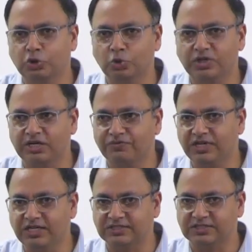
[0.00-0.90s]
through that
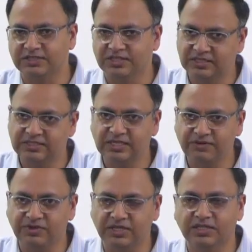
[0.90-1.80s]
phase
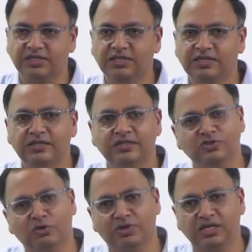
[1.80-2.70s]
safely.
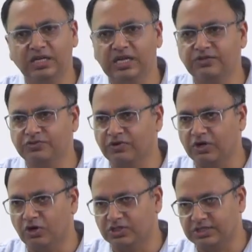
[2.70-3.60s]
So many lives
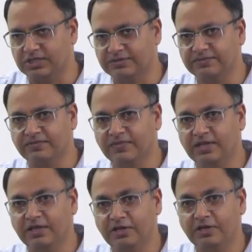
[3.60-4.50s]
were lost.
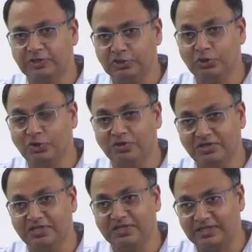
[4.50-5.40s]

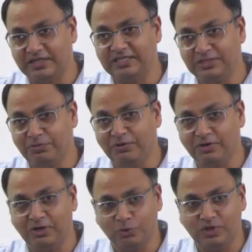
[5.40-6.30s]
So these
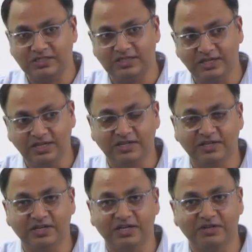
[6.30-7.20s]
people who are sitting
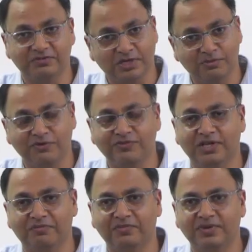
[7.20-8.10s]
here, if some of
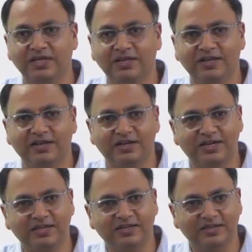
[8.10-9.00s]
them
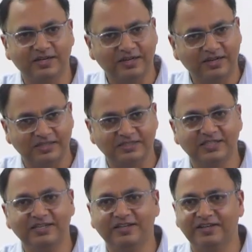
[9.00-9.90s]
get
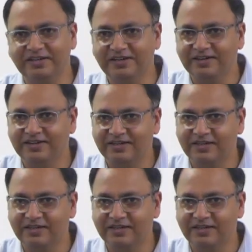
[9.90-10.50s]
interested in